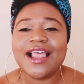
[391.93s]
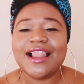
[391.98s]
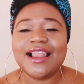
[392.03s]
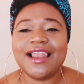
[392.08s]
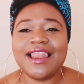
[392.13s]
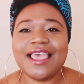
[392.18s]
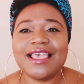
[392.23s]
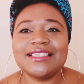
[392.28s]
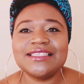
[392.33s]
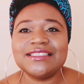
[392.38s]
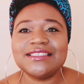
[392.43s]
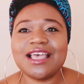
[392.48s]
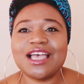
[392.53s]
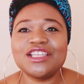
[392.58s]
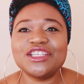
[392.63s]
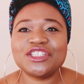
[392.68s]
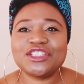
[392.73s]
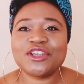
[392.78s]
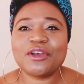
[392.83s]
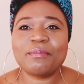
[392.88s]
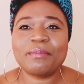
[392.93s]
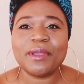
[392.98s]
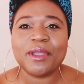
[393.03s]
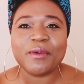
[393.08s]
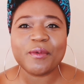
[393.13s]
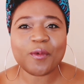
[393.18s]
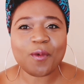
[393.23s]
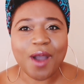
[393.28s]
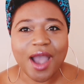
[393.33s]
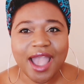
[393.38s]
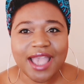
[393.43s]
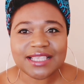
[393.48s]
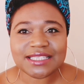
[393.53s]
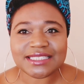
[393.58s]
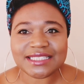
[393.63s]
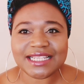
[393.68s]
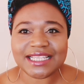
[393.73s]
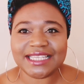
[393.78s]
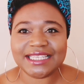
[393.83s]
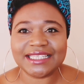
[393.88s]
let's start shopping
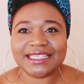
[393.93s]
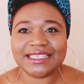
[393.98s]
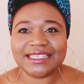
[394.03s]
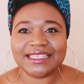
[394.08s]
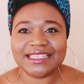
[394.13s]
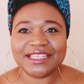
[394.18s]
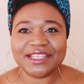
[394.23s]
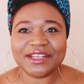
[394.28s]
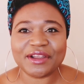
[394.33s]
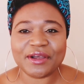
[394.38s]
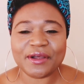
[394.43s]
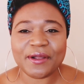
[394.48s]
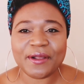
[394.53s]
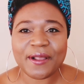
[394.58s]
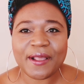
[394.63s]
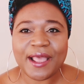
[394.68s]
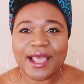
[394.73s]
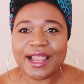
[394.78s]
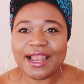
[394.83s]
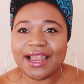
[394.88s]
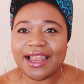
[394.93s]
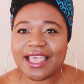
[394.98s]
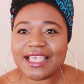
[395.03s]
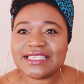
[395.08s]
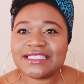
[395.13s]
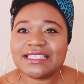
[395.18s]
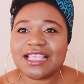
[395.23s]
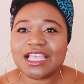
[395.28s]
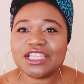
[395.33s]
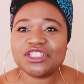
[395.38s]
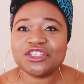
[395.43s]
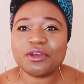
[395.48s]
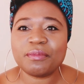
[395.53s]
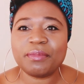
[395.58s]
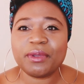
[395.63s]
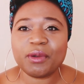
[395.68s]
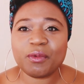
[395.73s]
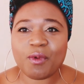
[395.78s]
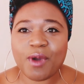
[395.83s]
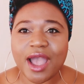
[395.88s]
wisely, you know, let's start
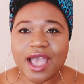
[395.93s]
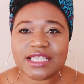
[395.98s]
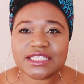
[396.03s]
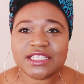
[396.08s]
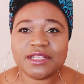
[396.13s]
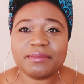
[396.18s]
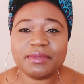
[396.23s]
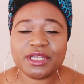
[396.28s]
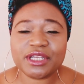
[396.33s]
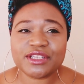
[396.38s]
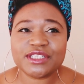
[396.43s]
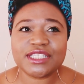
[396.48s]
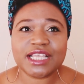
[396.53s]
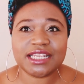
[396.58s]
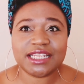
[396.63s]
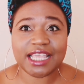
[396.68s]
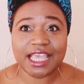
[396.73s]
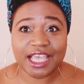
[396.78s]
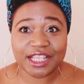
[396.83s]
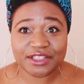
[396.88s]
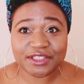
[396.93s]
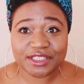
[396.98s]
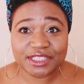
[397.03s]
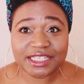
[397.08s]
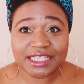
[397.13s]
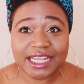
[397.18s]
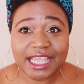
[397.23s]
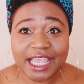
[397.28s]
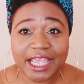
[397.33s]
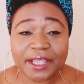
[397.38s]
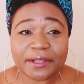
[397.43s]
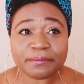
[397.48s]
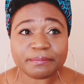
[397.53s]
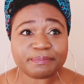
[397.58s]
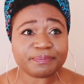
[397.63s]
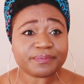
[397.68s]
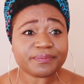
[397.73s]
shopping wisely, because at the end of the day,